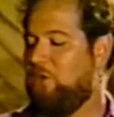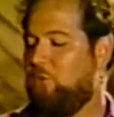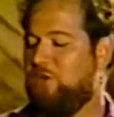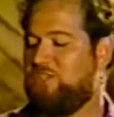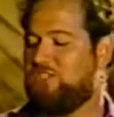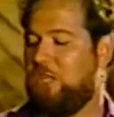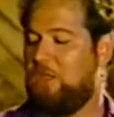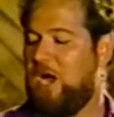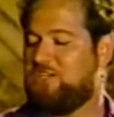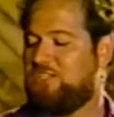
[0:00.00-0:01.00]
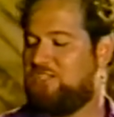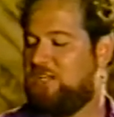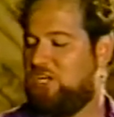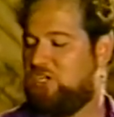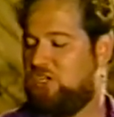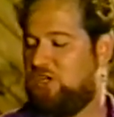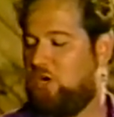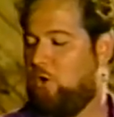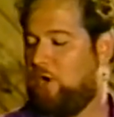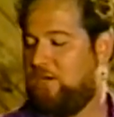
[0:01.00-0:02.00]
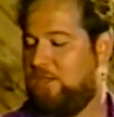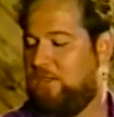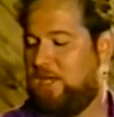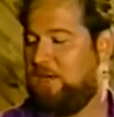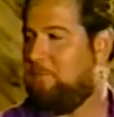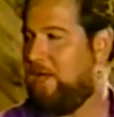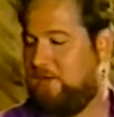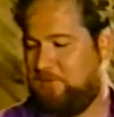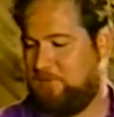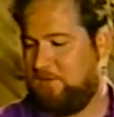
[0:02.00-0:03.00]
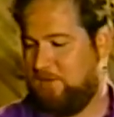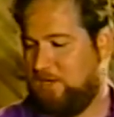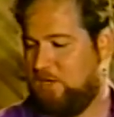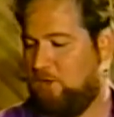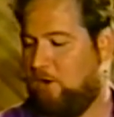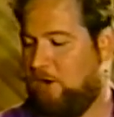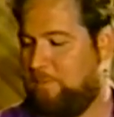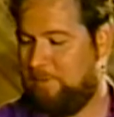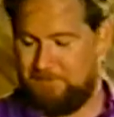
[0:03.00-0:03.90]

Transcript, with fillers: which is the largest nation according to land mass in Europe?